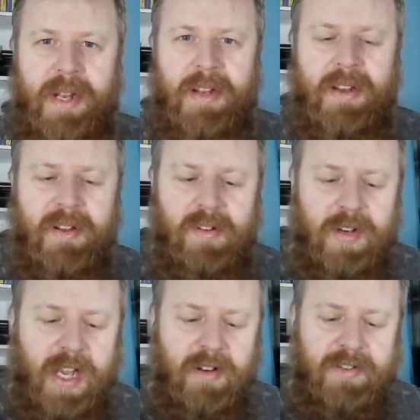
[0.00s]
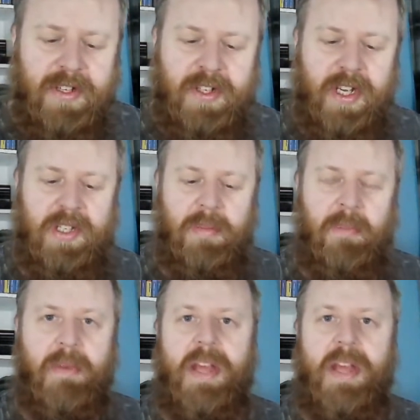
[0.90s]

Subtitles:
I've been lucky enough to see some